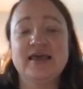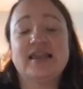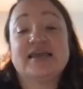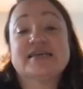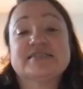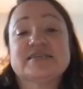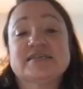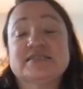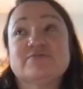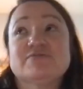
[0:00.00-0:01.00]
Like it's
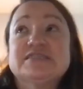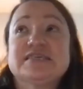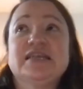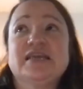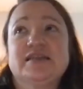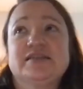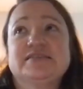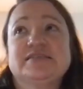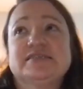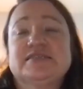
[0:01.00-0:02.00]
it's a
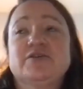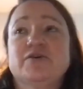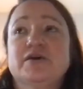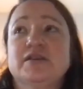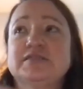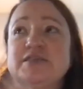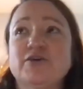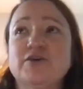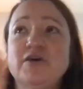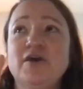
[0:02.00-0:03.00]
resilience. It's not so
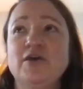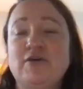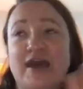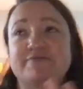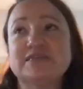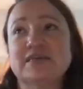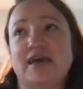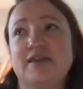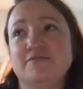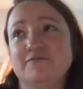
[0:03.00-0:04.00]
you you have to
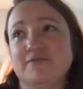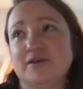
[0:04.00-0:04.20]
kind of